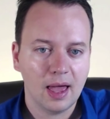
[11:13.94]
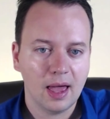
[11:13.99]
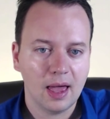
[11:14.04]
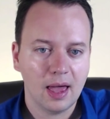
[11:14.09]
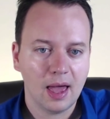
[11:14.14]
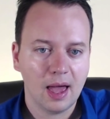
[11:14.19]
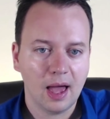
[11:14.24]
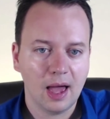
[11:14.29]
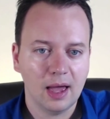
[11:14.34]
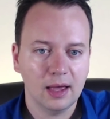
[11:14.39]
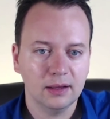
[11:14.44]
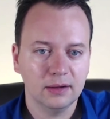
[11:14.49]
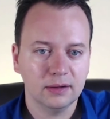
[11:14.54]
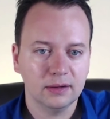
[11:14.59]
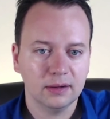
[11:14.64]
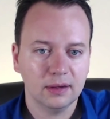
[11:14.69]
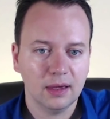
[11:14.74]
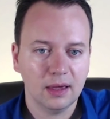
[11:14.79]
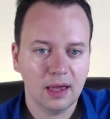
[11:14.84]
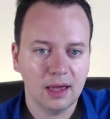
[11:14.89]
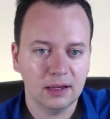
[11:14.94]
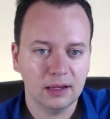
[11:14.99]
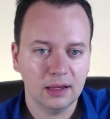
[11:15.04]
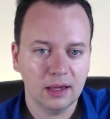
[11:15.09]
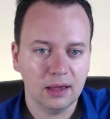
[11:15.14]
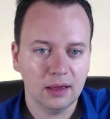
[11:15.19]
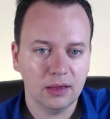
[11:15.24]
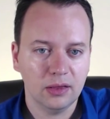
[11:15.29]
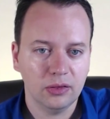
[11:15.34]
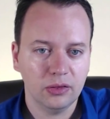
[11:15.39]
And
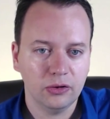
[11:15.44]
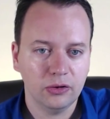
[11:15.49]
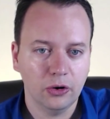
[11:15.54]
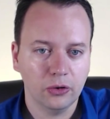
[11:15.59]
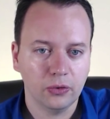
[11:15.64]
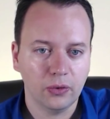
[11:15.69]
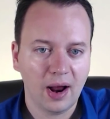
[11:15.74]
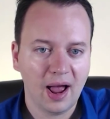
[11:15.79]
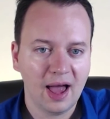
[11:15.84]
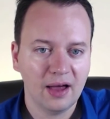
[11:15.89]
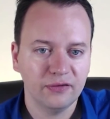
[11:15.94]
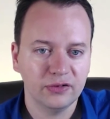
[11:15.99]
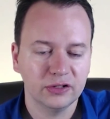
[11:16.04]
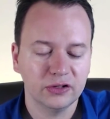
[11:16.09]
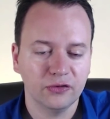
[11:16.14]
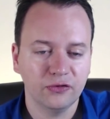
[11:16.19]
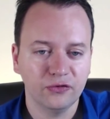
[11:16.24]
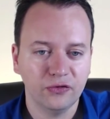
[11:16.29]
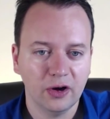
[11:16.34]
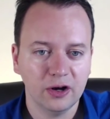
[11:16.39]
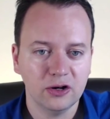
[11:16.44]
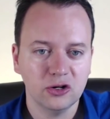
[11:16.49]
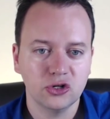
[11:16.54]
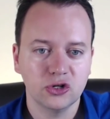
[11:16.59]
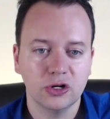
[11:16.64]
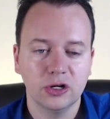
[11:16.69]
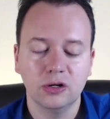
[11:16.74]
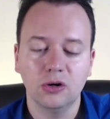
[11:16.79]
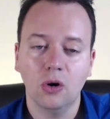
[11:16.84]
your graph is a function